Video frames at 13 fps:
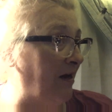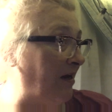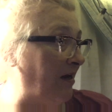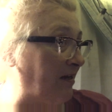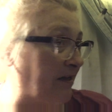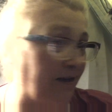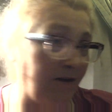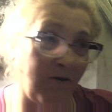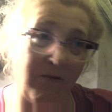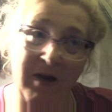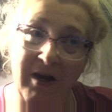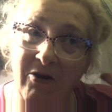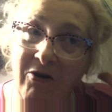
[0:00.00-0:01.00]
I guess I know
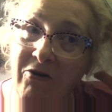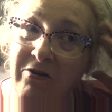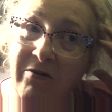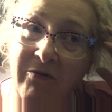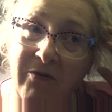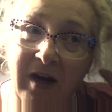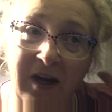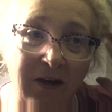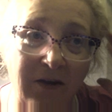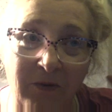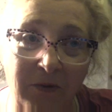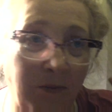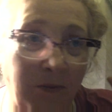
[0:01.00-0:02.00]
my hair looks a fright
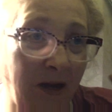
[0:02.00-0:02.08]
because we've been